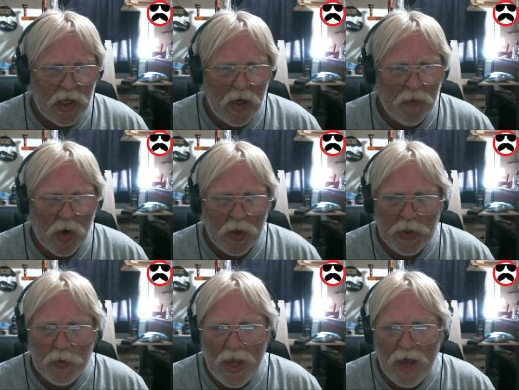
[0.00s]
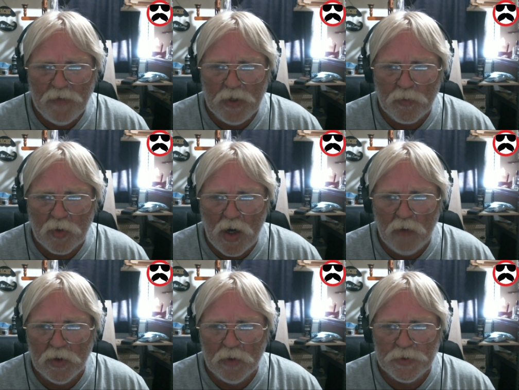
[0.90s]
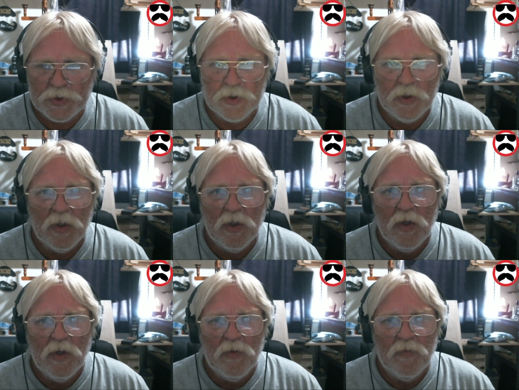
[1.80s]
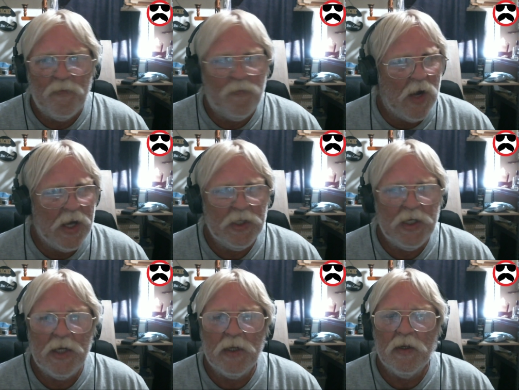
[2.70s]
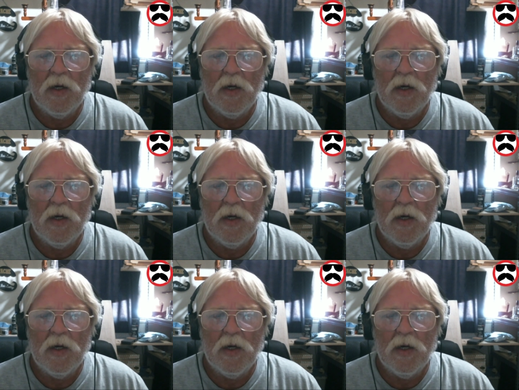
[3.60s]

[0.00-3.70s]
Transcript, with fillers: Um, are you having problems finding